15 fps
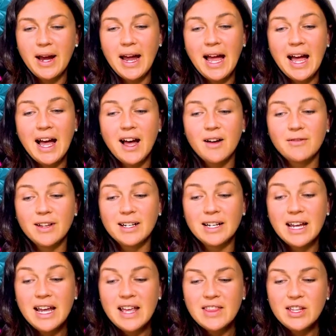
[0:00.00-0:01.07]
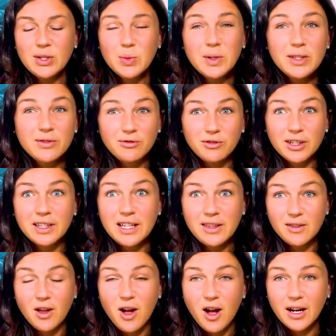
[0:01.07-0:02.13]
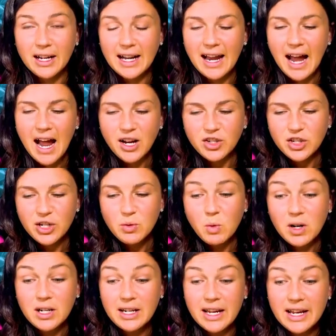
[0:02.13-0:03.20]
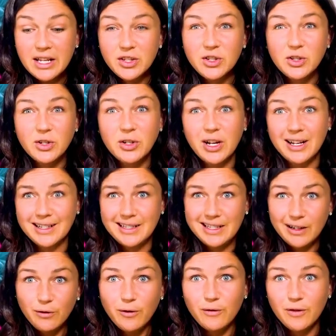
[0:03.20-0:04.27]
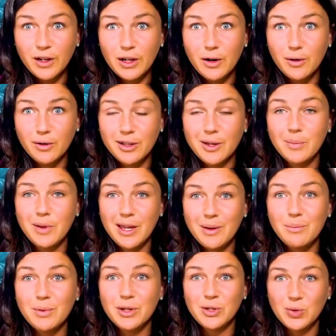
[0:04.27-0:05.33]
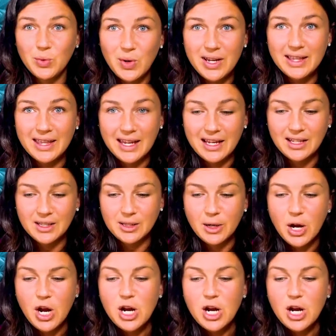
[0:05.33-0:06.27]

have, and this one's really long, and I actually want to insert a different video clip in between these.